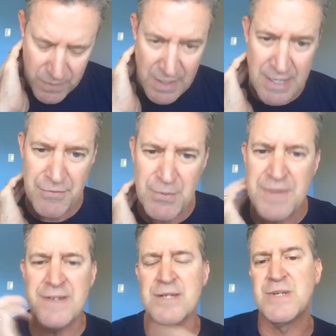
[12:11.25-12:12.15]
And I have 3
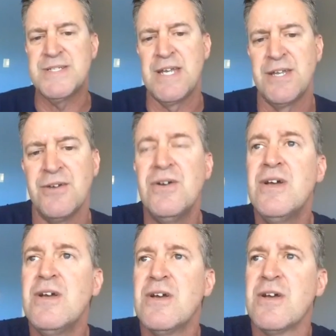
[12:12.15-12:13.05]
things I want to say to you.
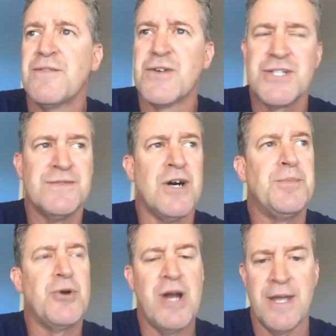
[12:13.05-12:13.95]
First of all,
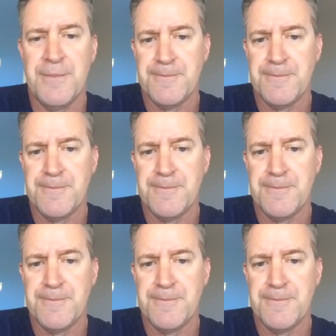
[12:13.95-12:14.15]
pray.